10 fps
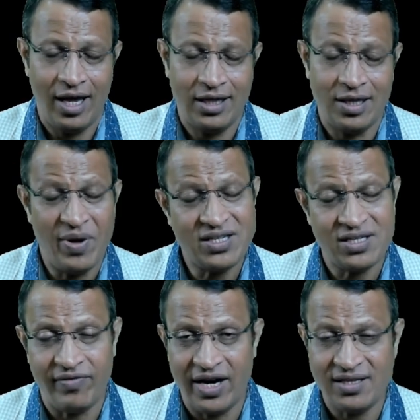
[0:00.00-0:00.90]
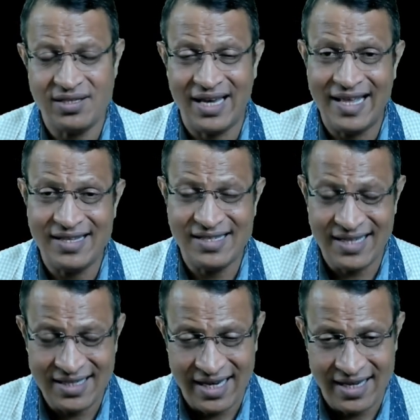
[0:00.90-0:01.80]
the best evidence in
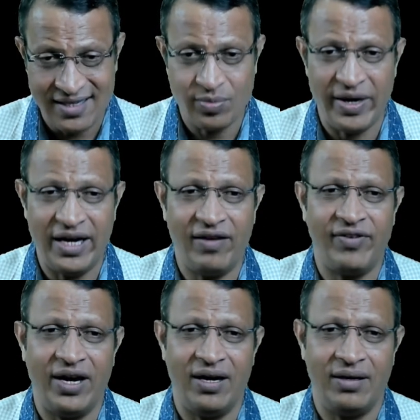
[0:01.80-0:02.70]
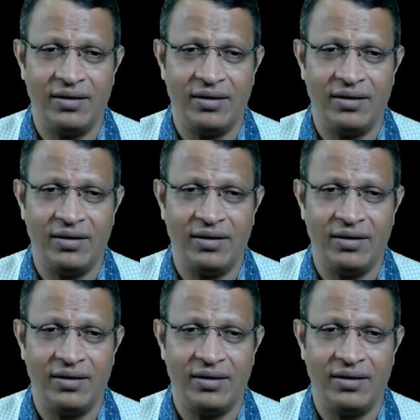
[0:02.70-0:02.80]
such cases, my dear friend.